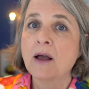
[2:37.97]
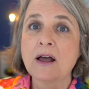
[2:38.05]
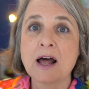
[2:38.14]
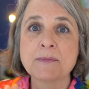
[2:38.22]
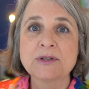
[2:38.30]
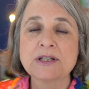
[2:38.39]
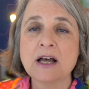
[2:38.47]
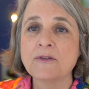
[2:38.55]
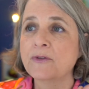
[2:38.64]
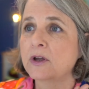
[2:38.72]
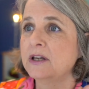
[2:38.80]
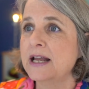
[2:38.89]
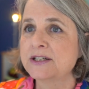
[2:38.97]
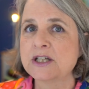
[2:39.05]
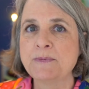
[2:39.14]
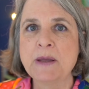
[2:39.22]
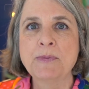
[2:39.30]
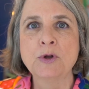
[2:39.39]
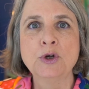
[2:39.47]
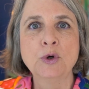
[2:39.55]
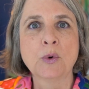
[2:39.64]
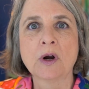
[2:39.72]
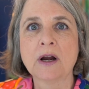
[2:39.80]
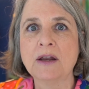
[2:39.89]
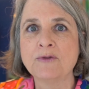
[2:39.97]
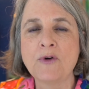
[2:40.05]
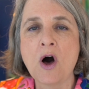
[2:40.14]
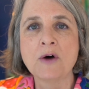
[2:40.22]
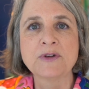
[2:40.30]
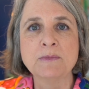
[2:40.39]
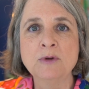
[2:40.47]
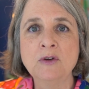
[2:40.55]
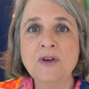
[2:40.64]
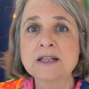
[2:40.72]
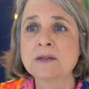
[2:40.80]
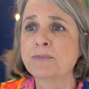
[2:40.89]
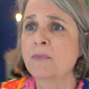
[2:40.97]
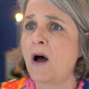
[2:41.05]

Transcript: got himself connected to people who were involved in movies.